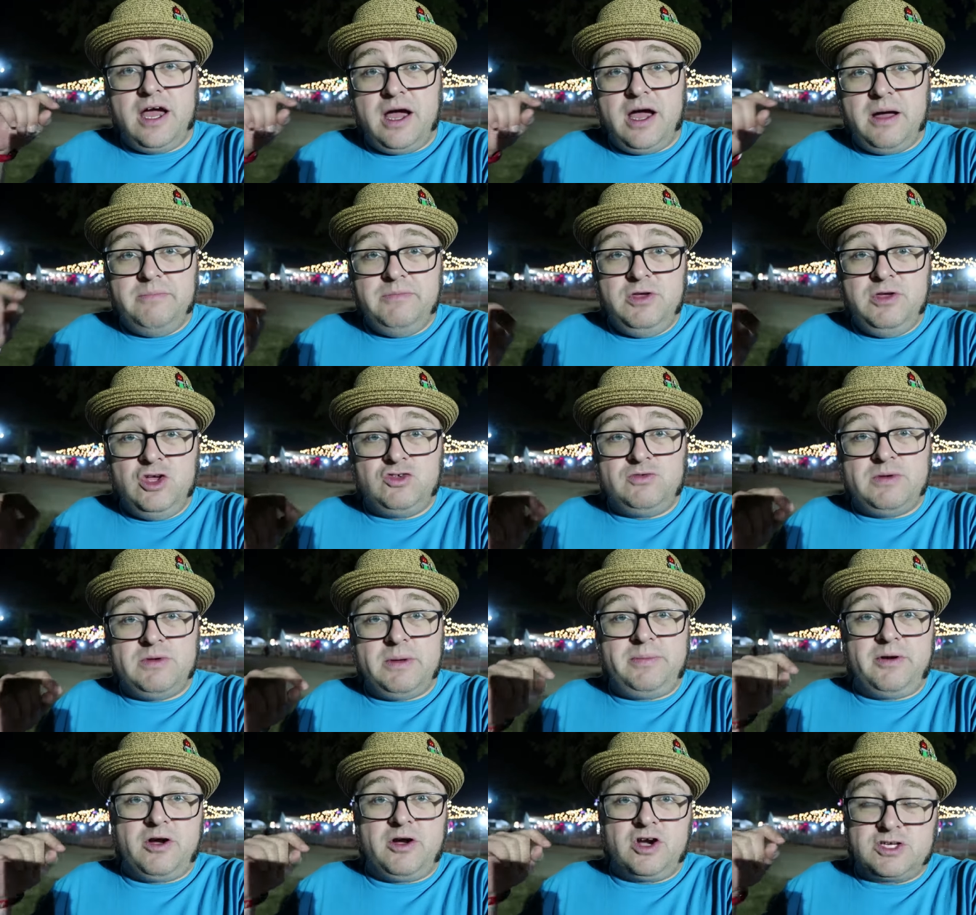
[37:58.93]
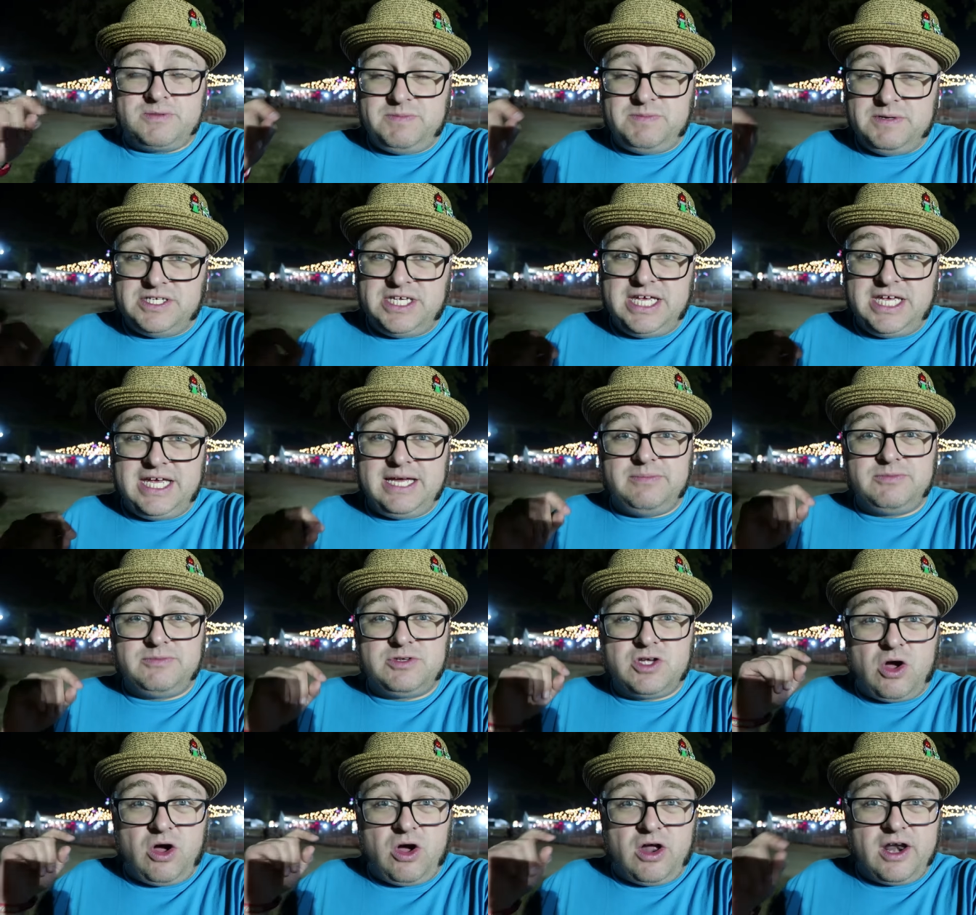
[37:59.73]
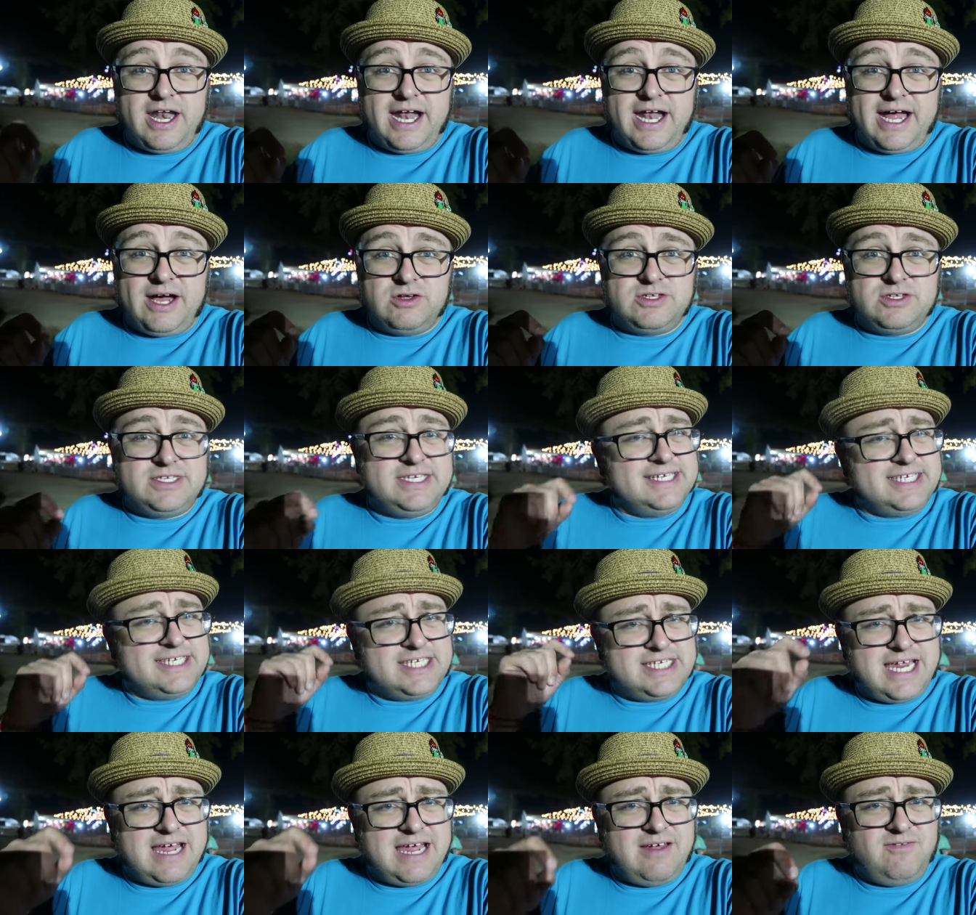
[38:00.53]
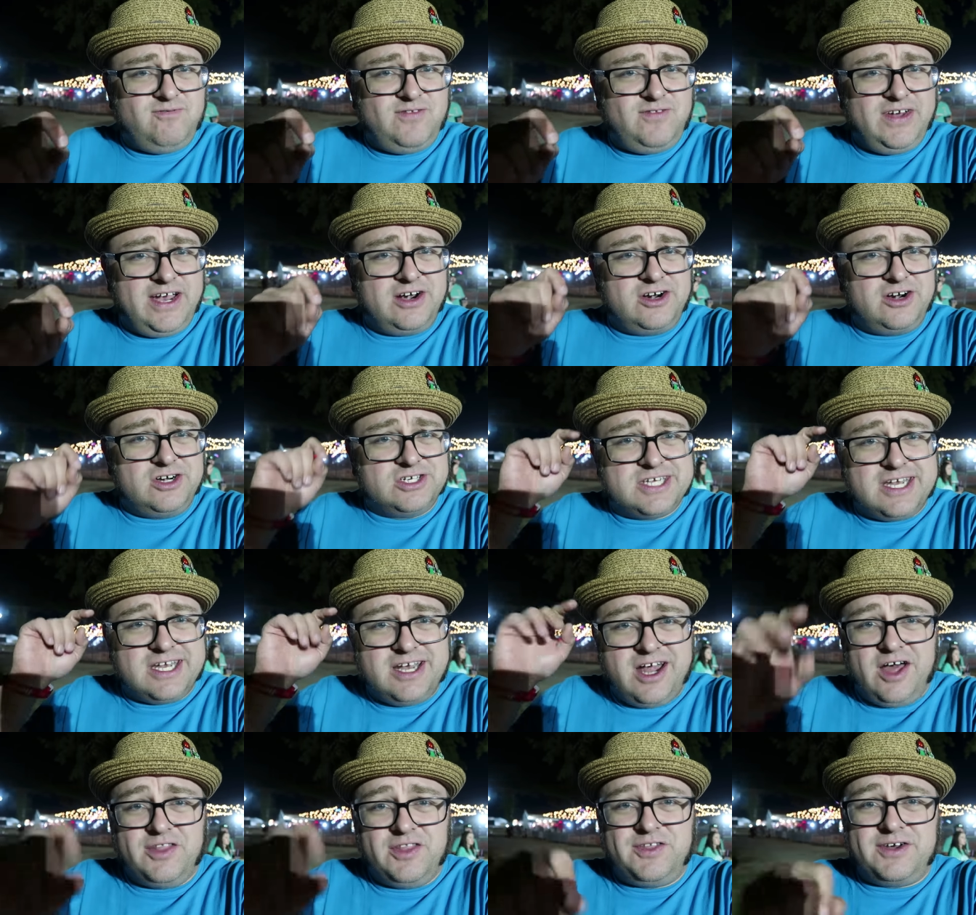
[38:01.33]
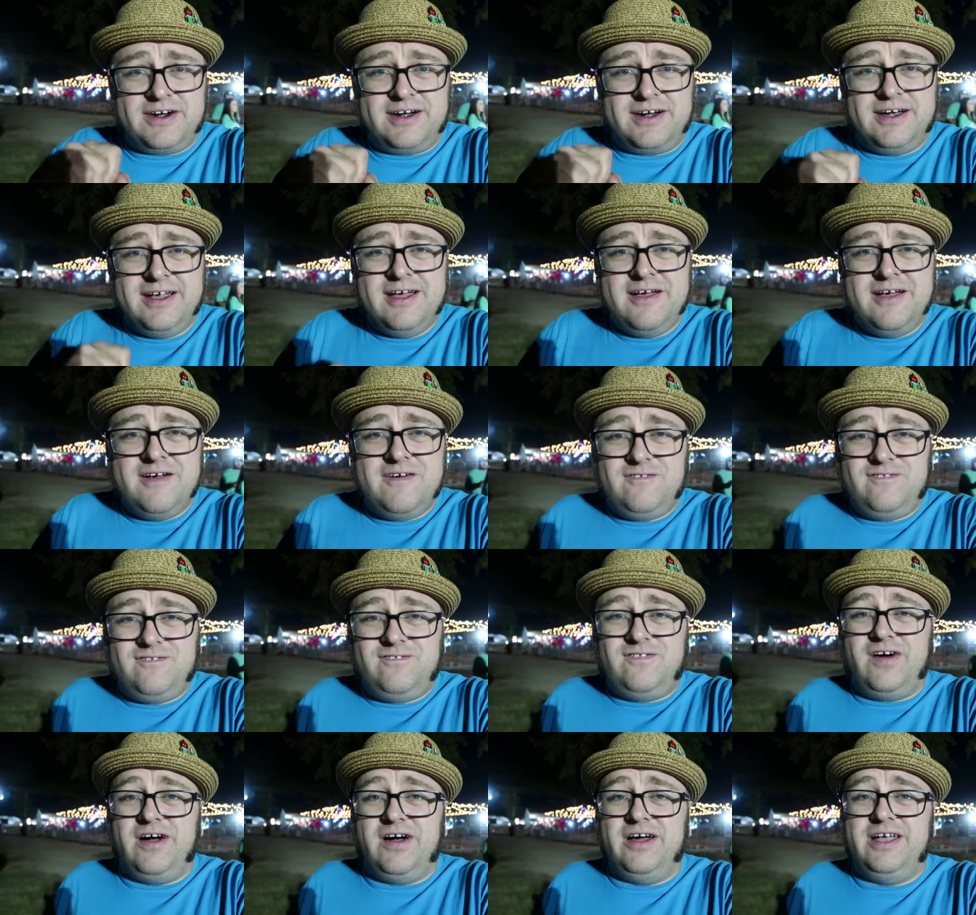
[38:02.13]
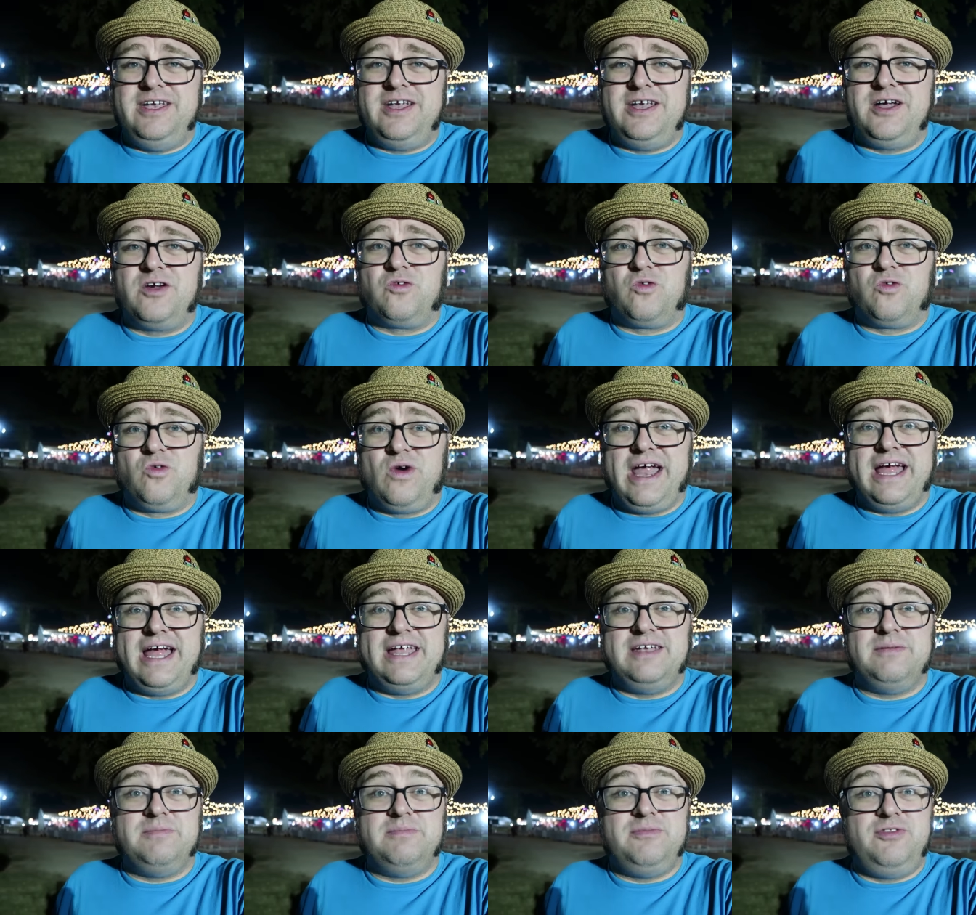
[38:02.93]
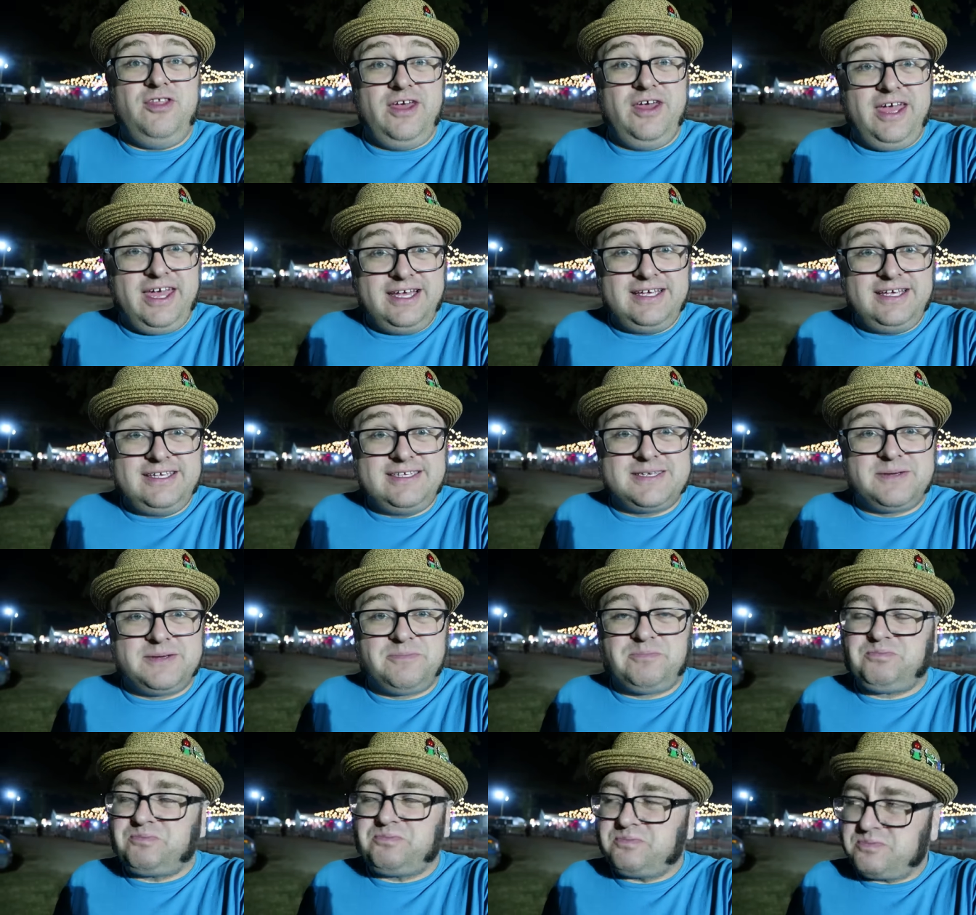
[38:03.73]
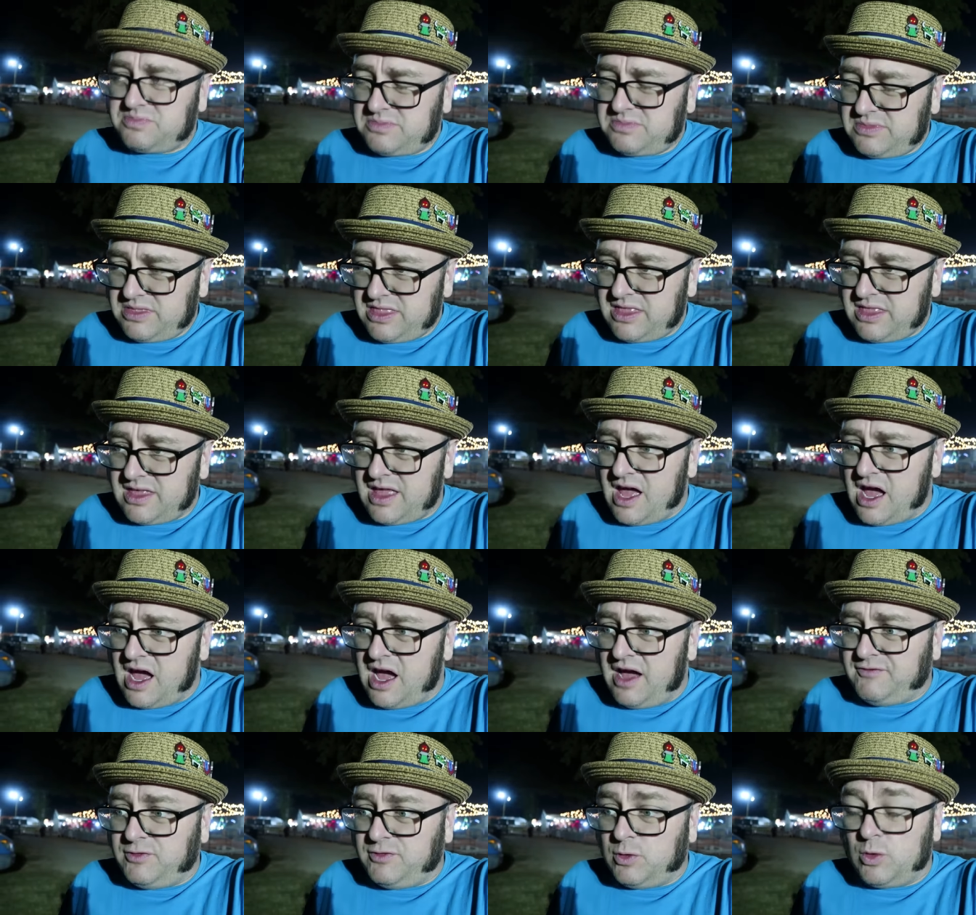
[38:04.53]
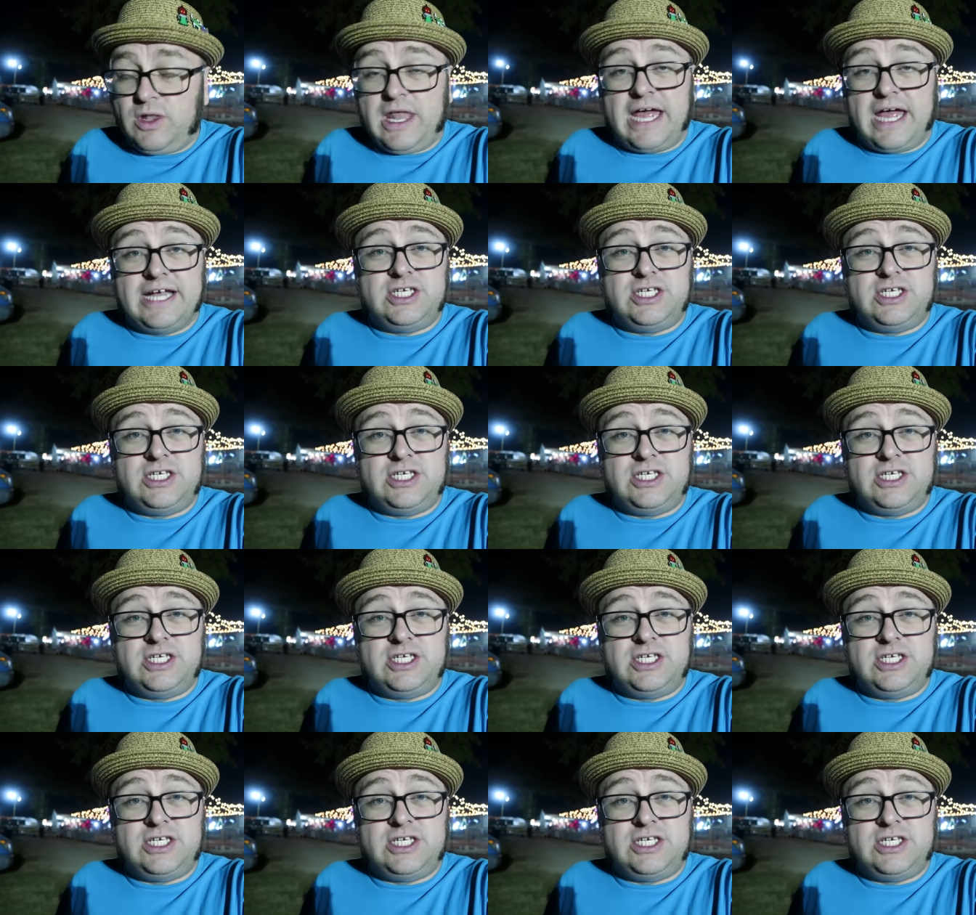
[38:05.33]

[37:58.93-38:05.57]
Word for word: amusement parks, museums, haunted houses, state fairs, and other fun random things. If you would